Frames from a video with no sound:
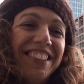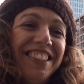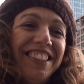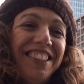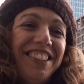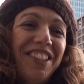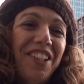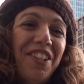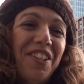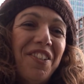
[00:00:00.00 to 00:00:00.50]

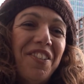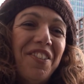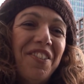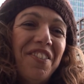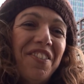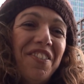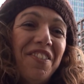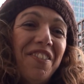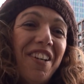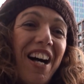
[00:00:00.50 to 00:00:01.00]

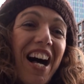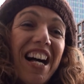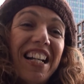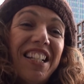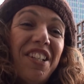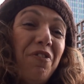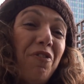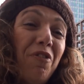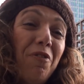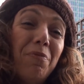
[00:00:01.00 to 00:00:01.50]
So
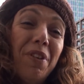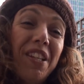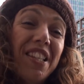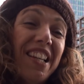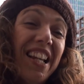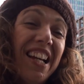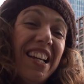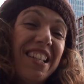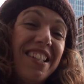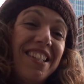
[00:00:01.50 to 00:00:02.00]
acting for me is
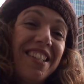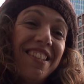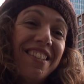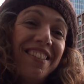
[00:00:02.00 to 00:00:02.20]
light.